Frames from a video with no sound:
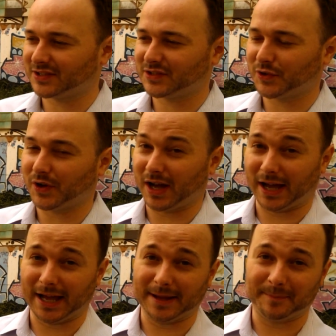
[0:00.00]
So
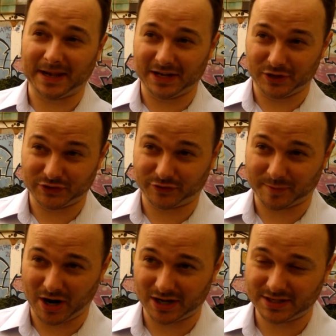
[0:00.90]
I'm Benny Lewis from
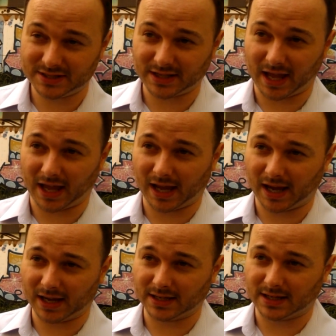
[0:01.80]
Ireland,
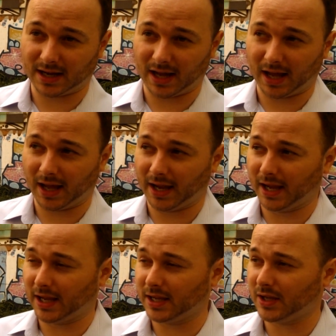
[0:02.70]
and
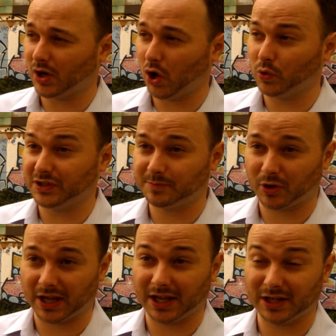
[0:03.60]
I only spoke
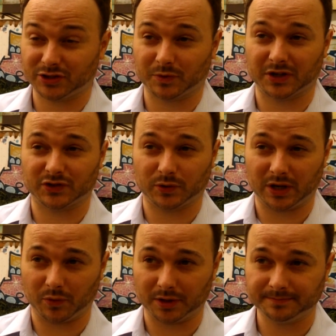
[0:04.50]
English when I was
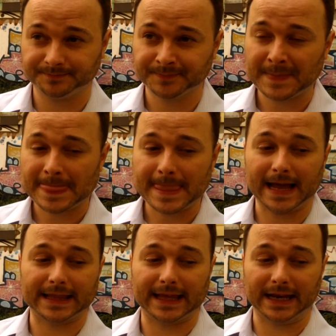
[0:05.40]
21,
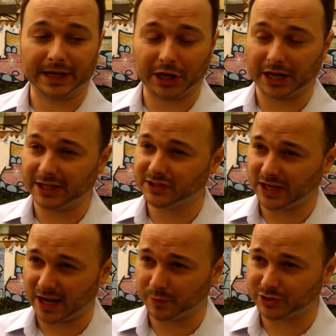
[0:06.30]
and then I got into
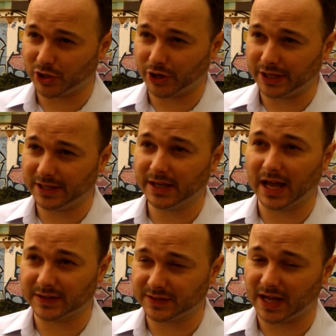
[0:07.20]
language learning
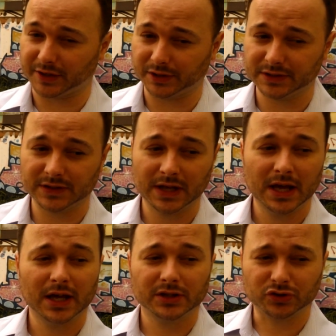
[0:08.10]
as an adult,
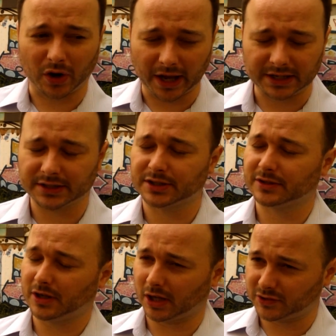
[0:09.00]
tried it,
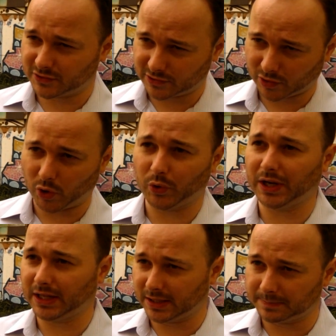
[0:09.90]
got
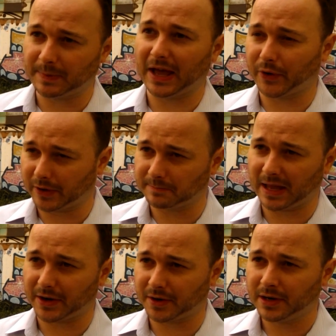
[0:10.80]
slowly better and
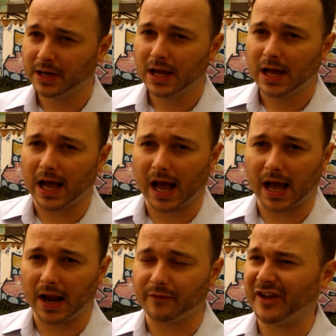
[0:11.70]
better,
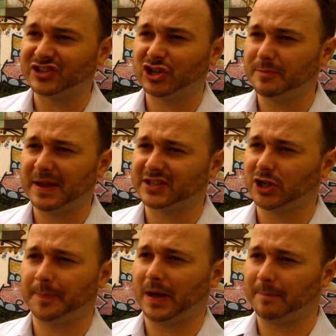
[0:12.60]
and eventually picked
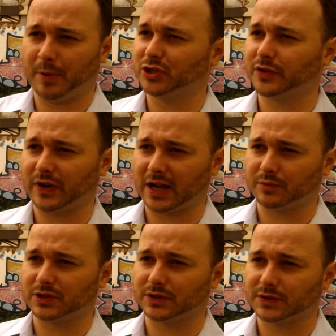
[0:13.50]
up a bunch of
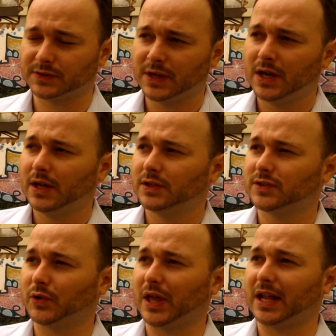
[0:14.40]
languages.
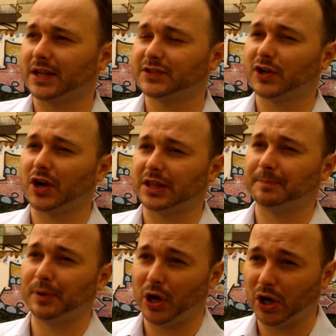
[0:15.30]
So then I started a
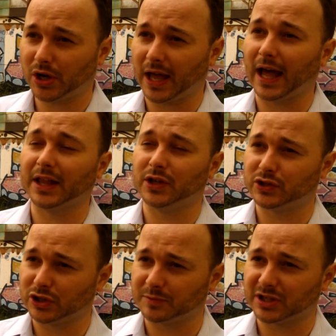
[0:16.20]
blog and
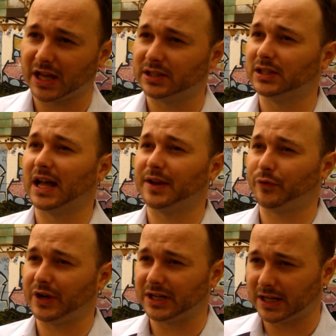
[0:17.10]
YouTube channel, and I've
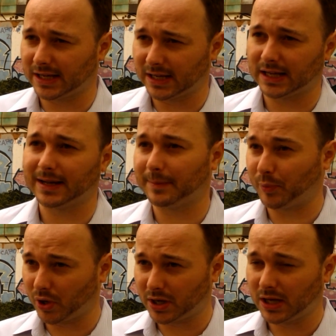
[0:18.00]
written a
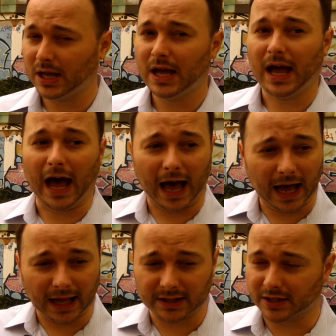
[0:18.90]
book,
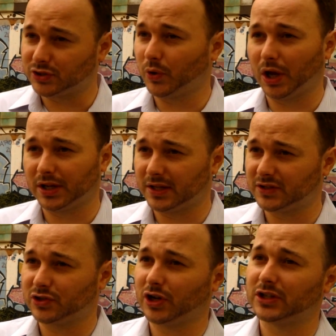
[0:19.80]
and I do all of this
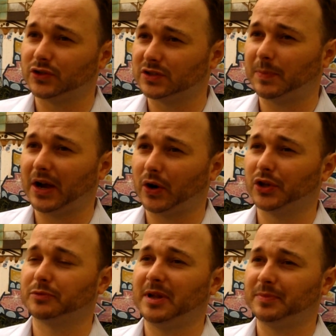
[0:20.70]
to try to inspire
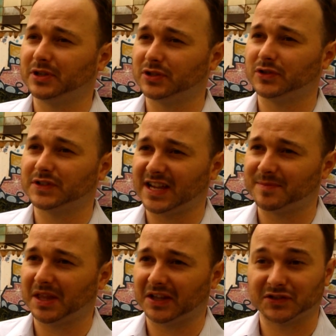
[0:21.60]
other people to do the same
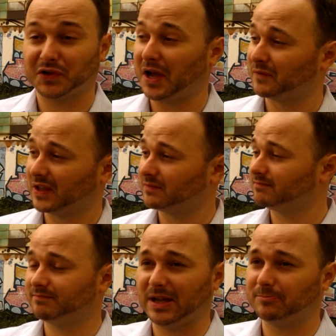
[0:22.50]
thing. So I have the
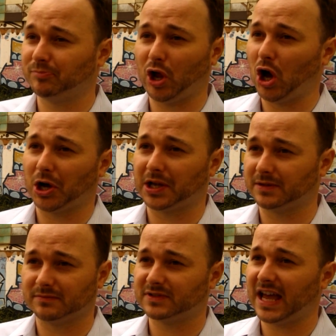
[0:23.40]
big blog
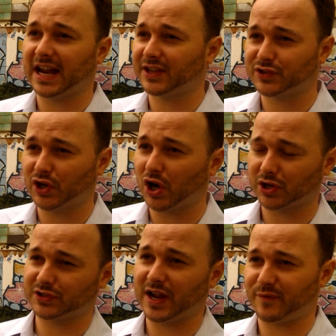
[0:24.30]
and TEDx
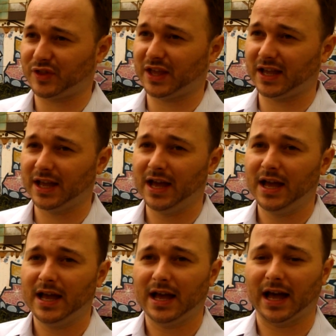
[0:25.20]
talks and everything,
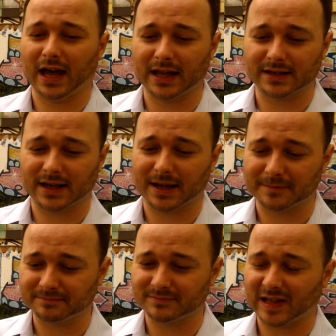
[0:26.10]
and
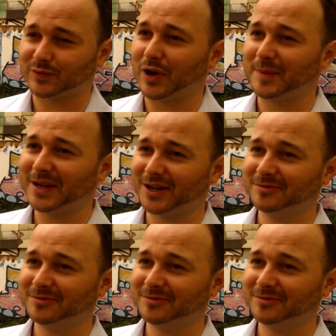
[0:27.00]
that's why I'm here.